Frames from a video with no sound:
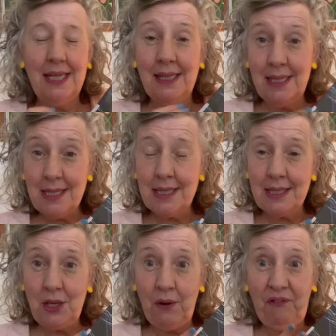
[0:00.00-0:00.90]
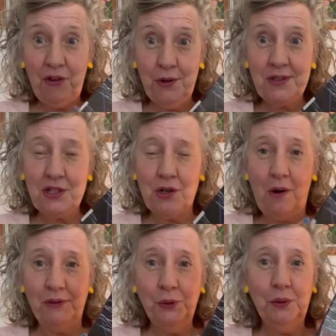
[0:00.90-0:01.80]
This is her first
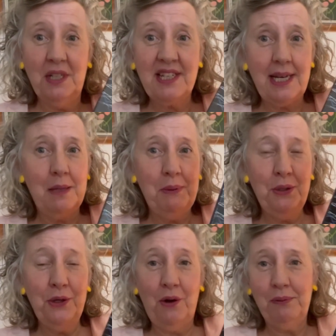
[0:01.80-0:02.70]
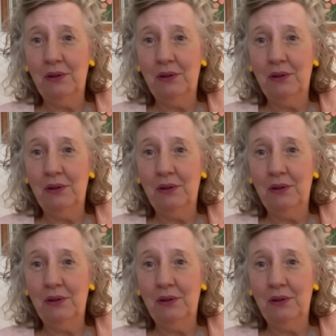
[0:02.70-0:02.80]
novel, a debut novel,